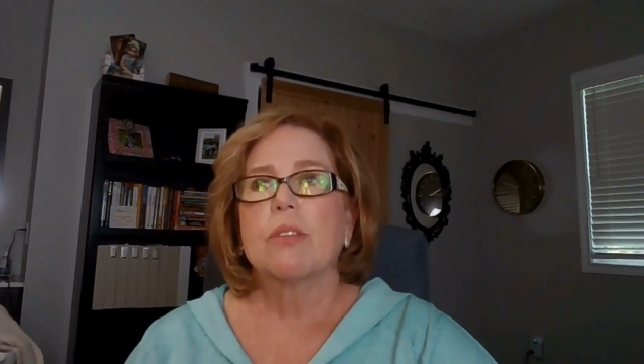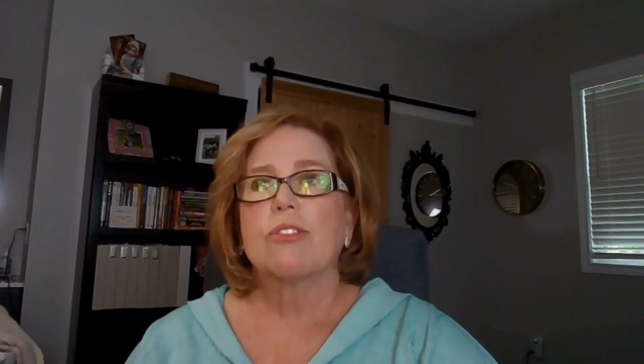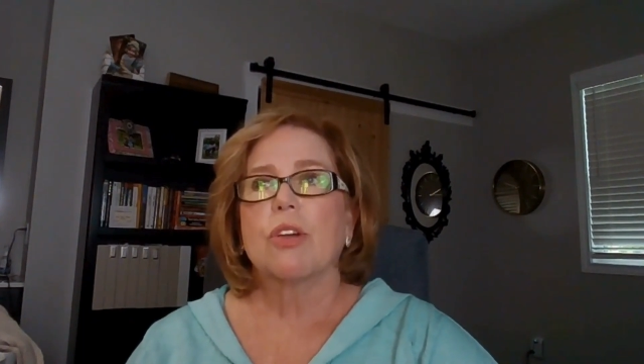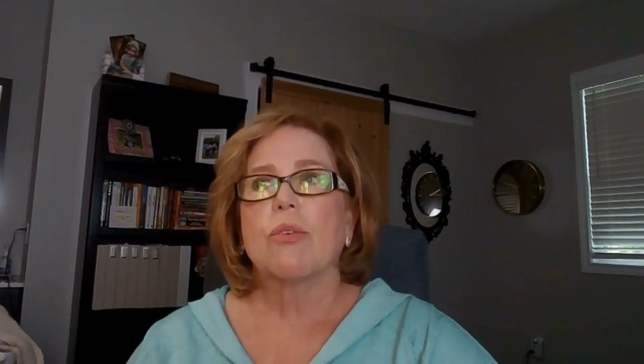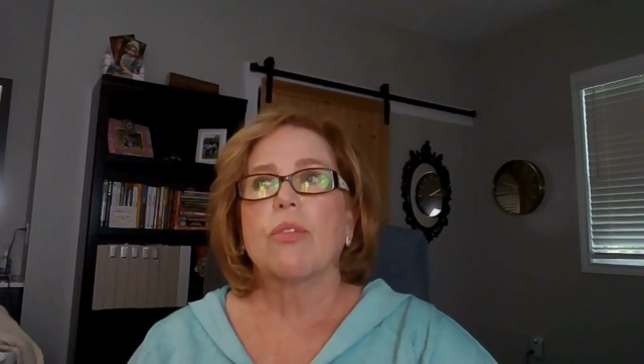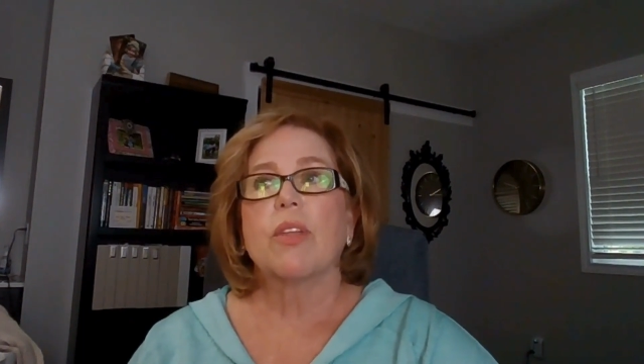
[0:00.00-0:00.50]

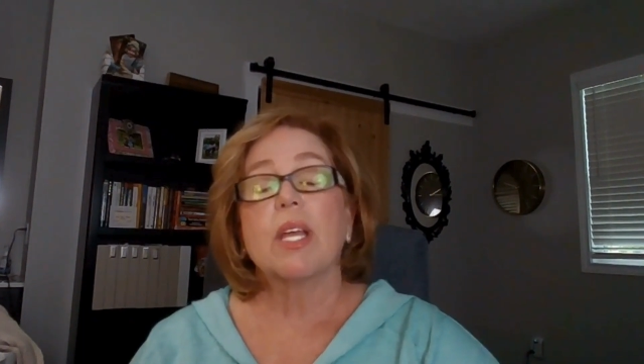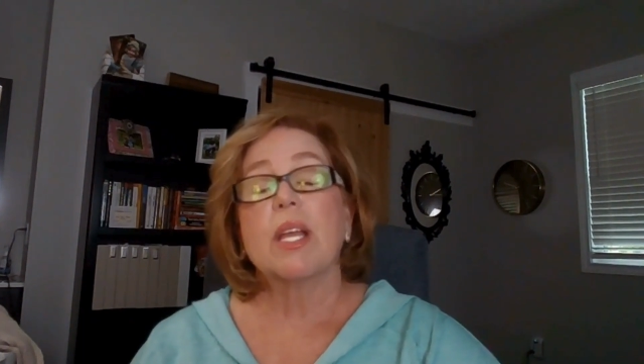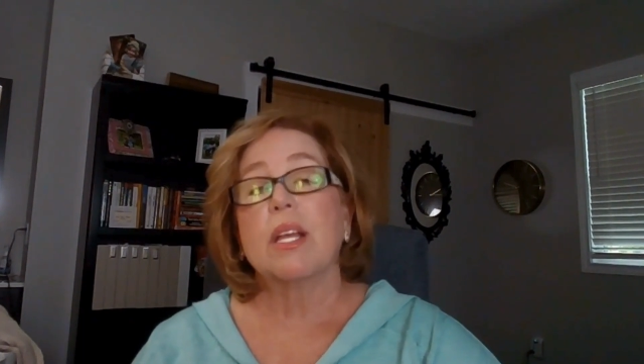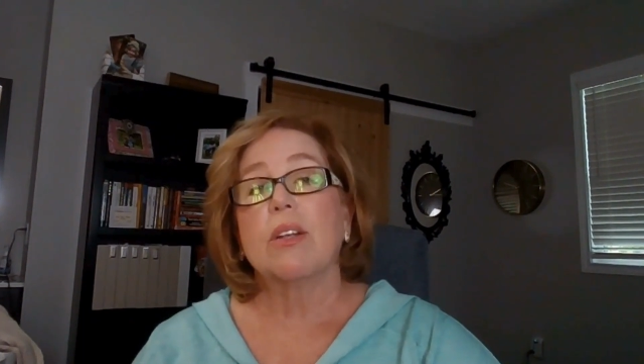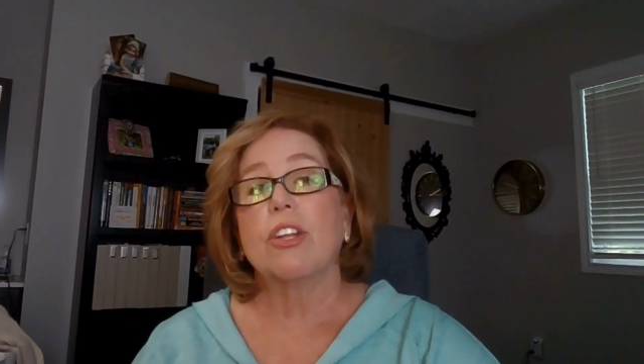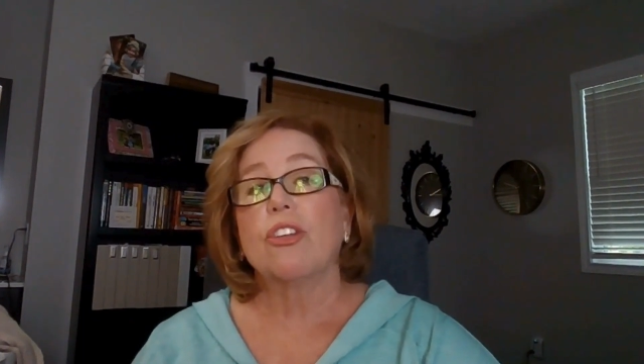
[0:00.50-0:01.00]
So
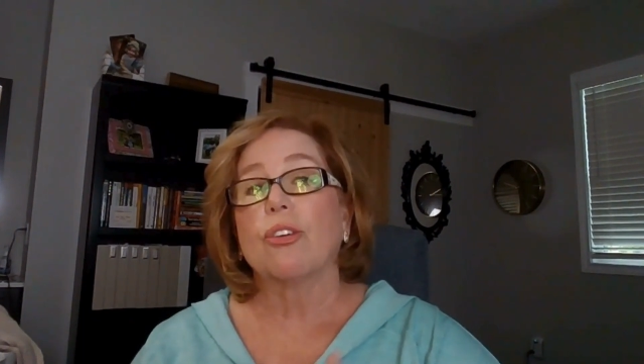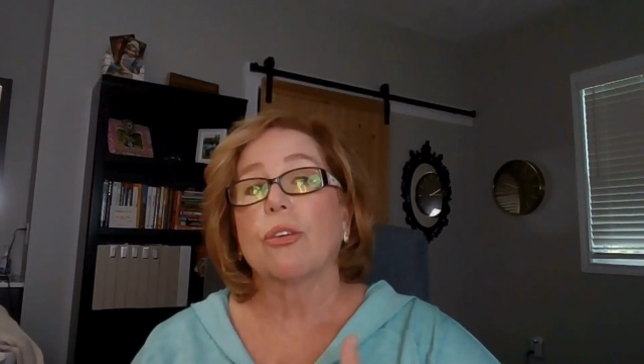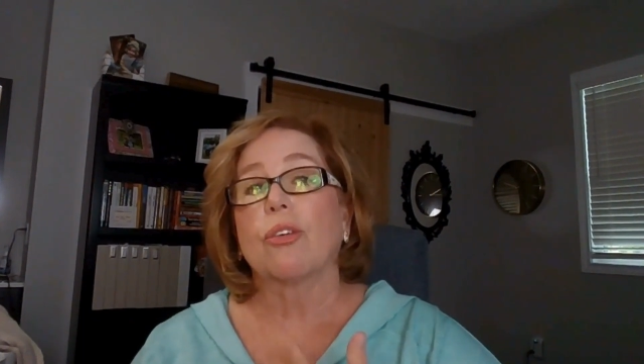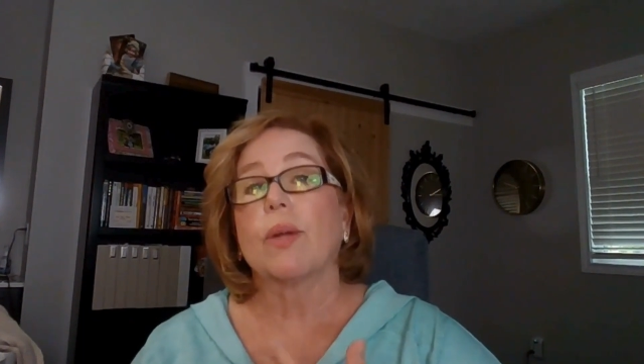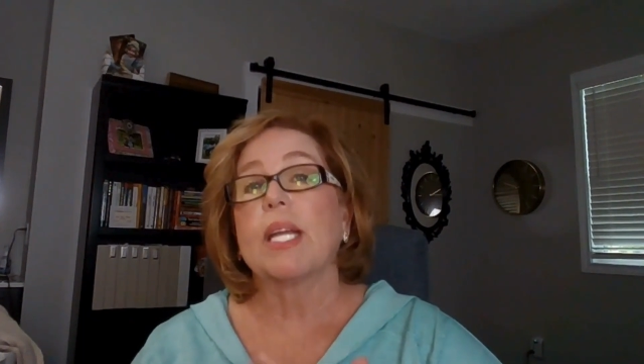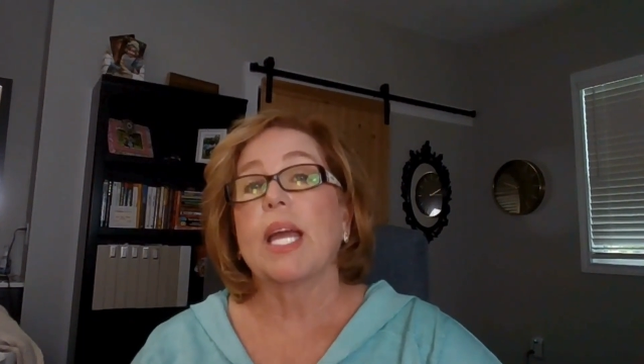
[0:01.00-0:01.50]
then
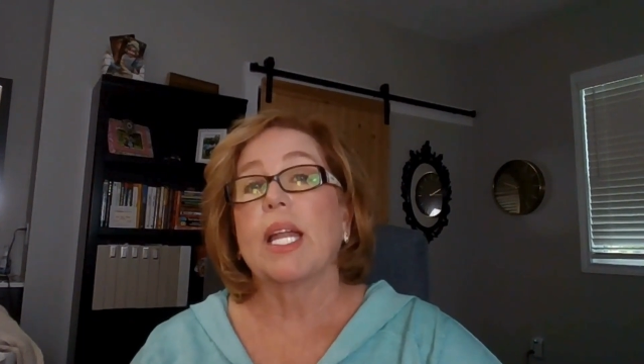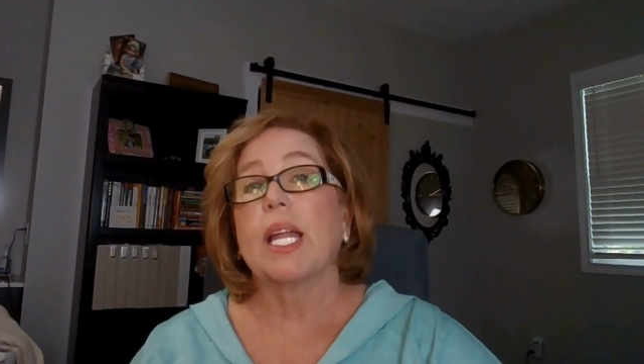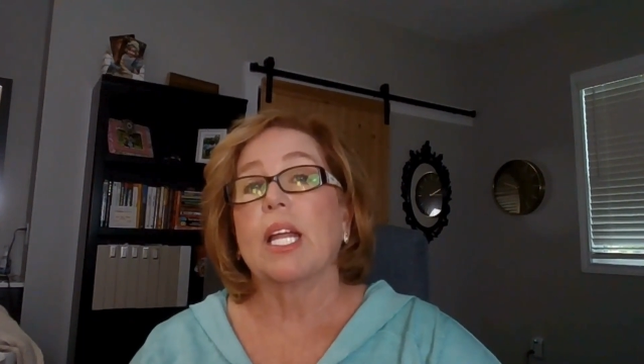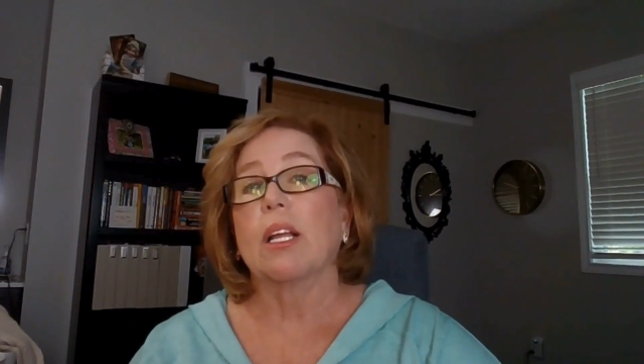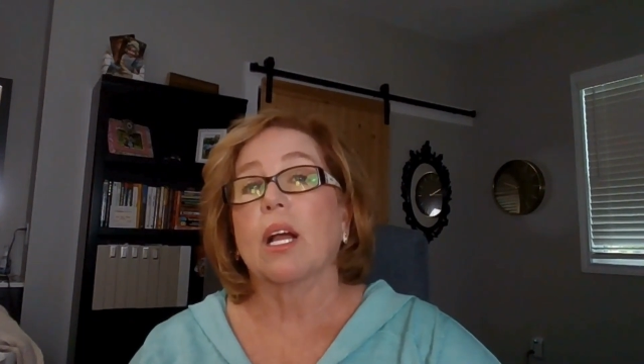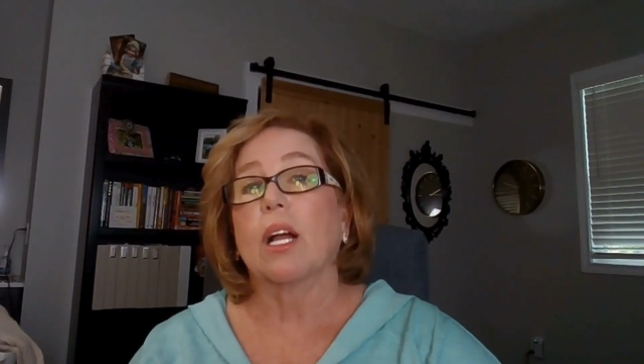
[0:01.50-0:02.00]
you're
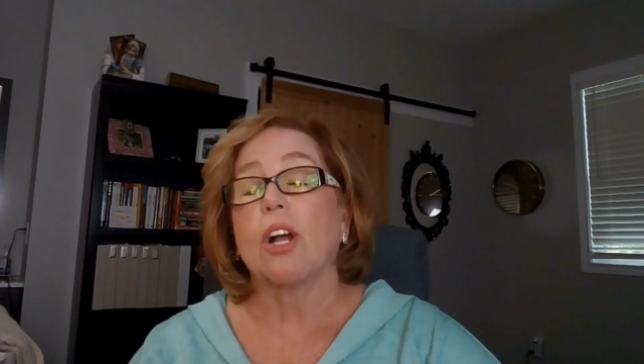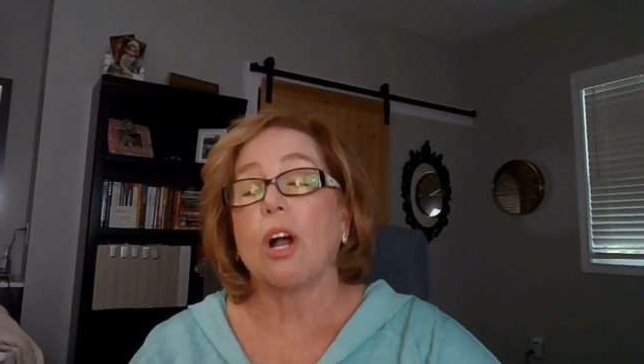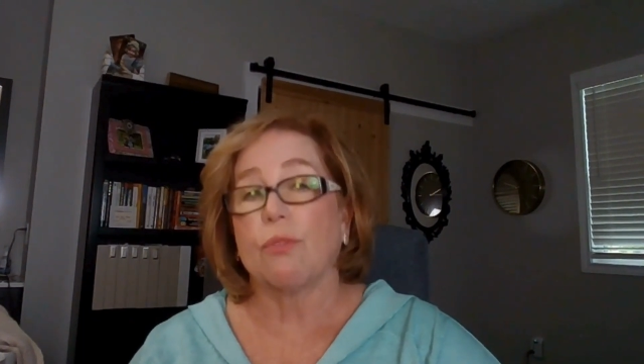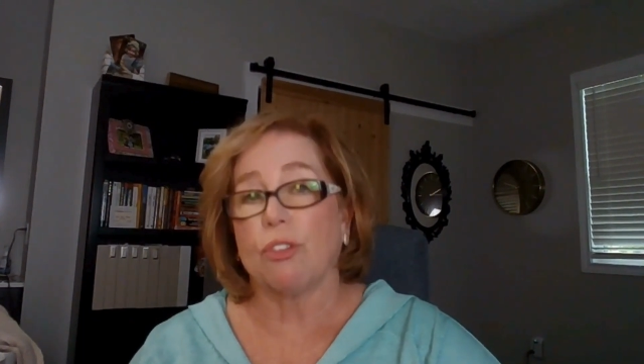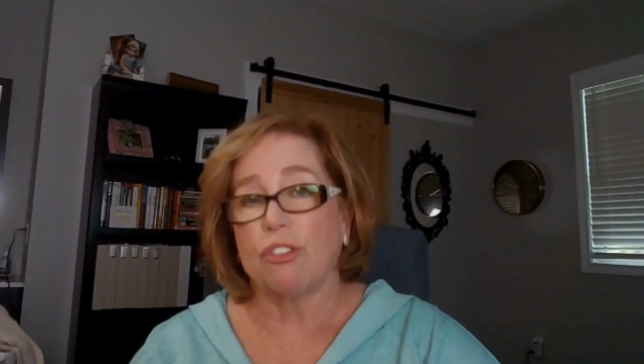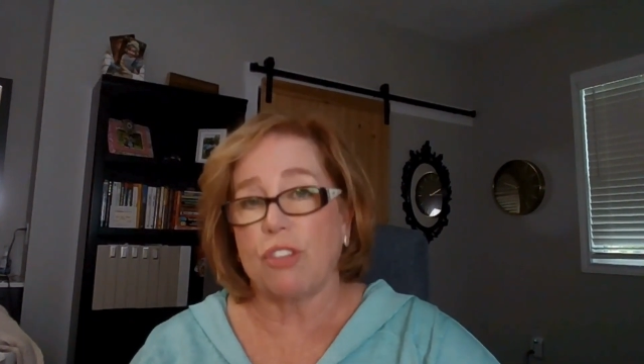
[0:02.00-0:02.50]
creating
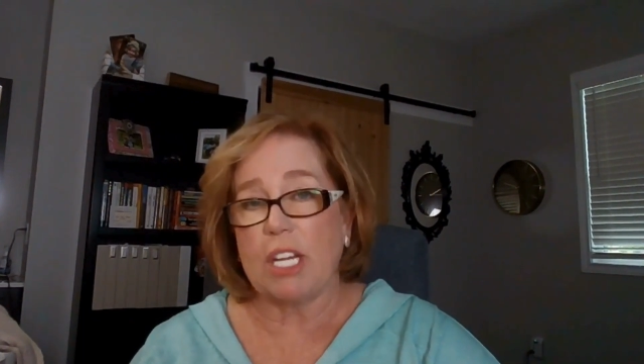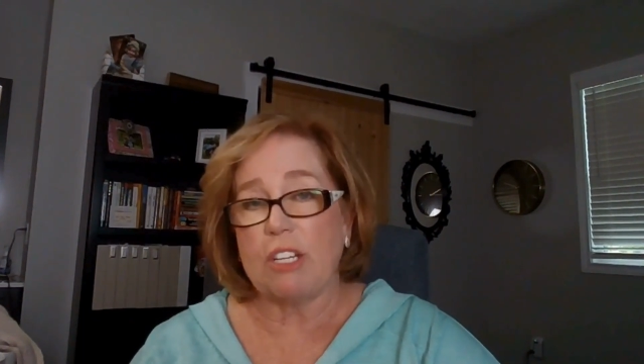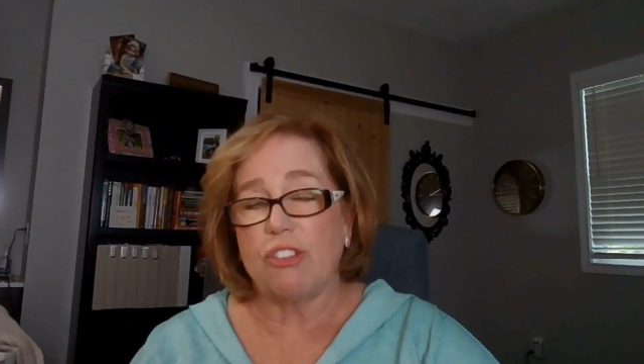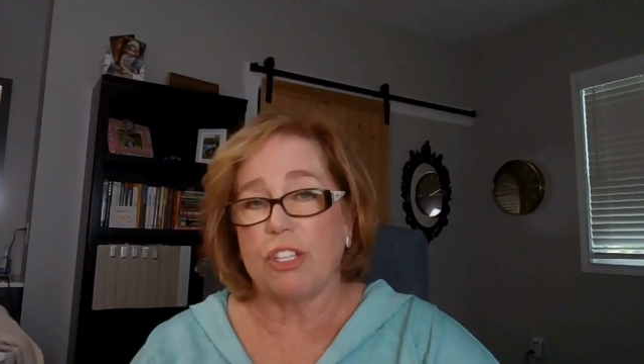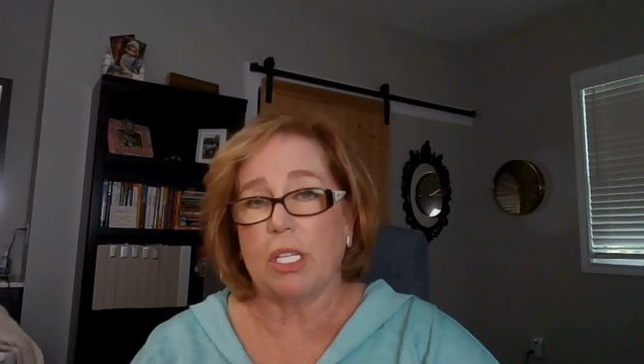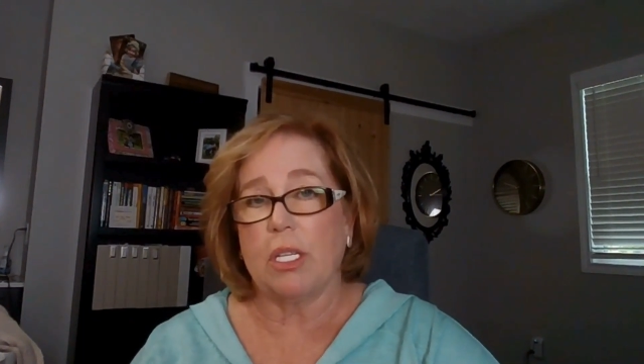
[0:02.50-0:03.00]

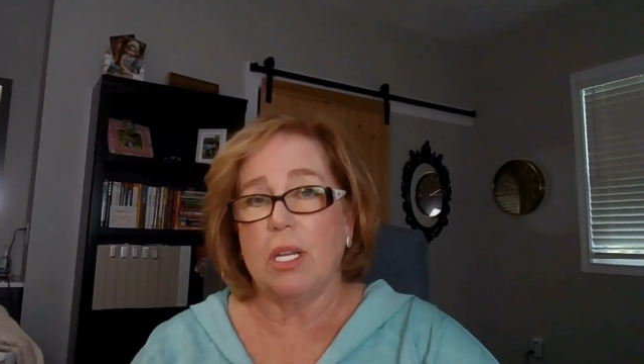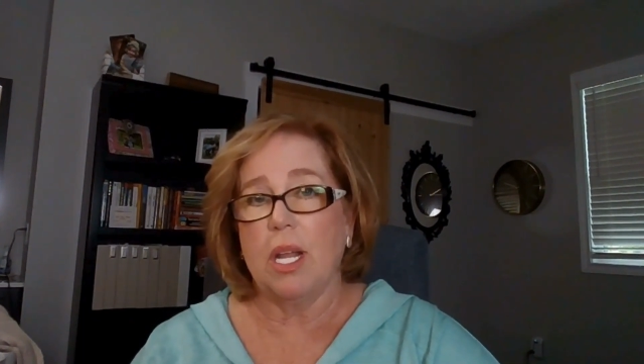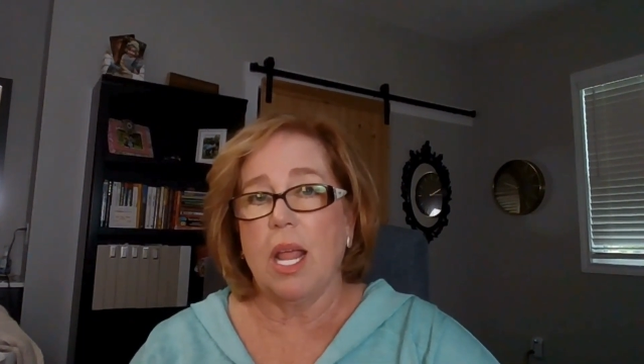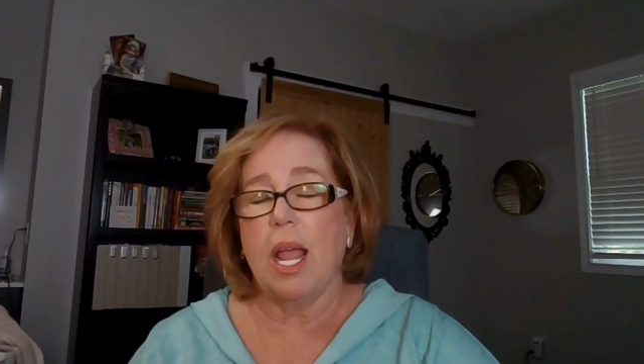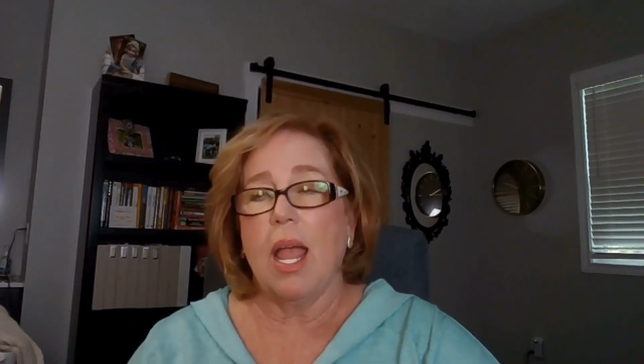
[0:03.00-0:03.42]
conversation.